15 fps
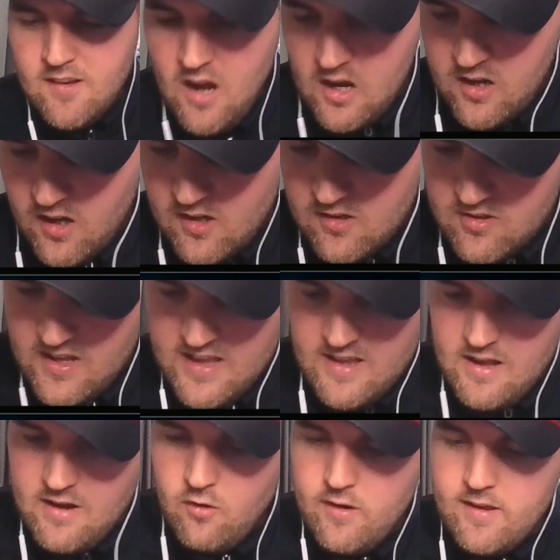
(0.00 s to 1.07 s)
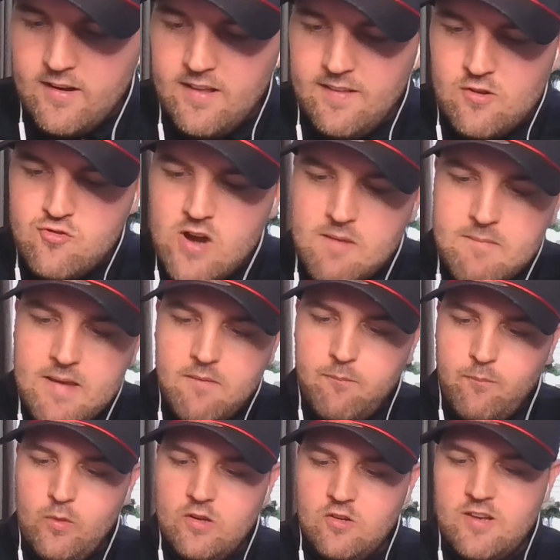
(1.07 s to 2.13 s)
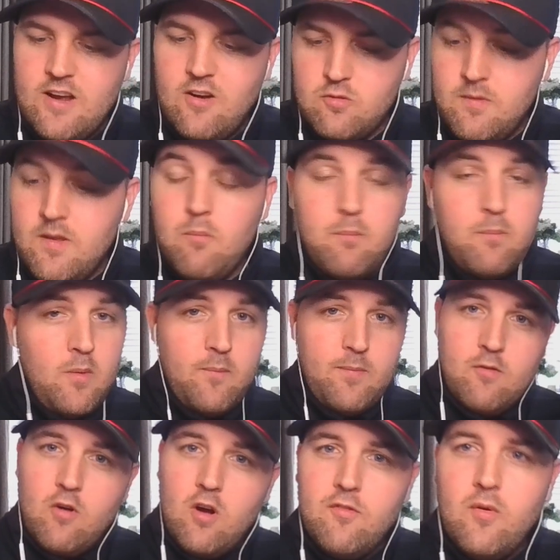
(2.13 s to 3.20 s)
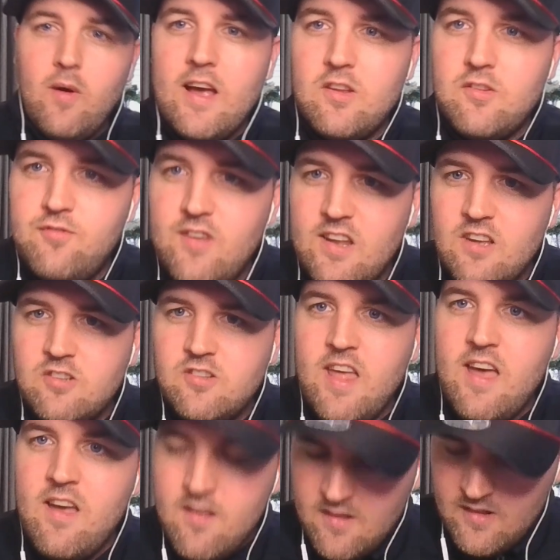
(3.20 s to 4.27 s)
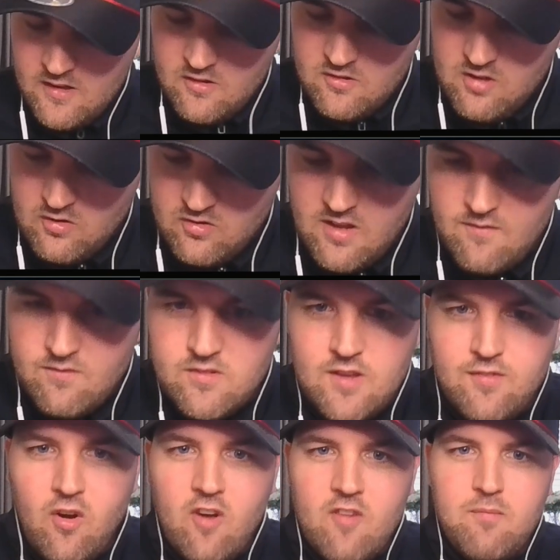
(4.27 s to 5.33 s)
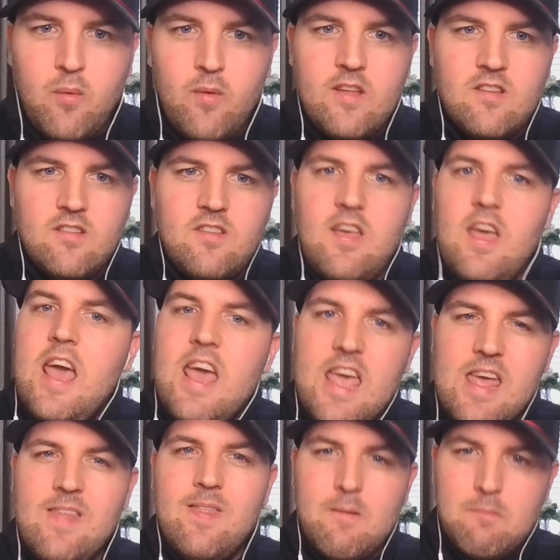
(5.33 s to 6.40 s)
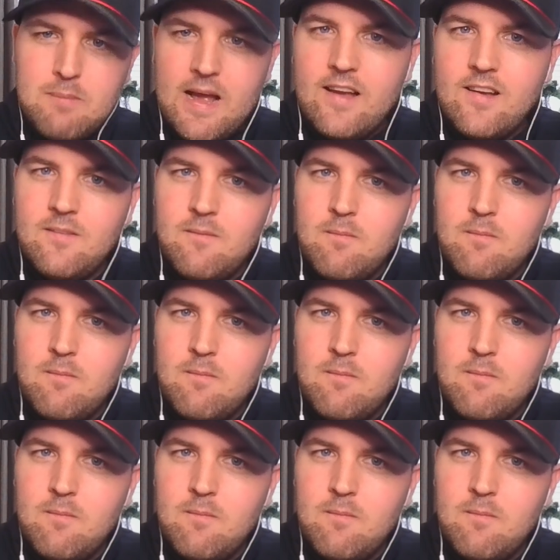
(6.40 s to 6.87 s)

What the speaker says: I can't see, annoyingly, the track map, which tells me but the rival has finished there. So 75 points in the bag.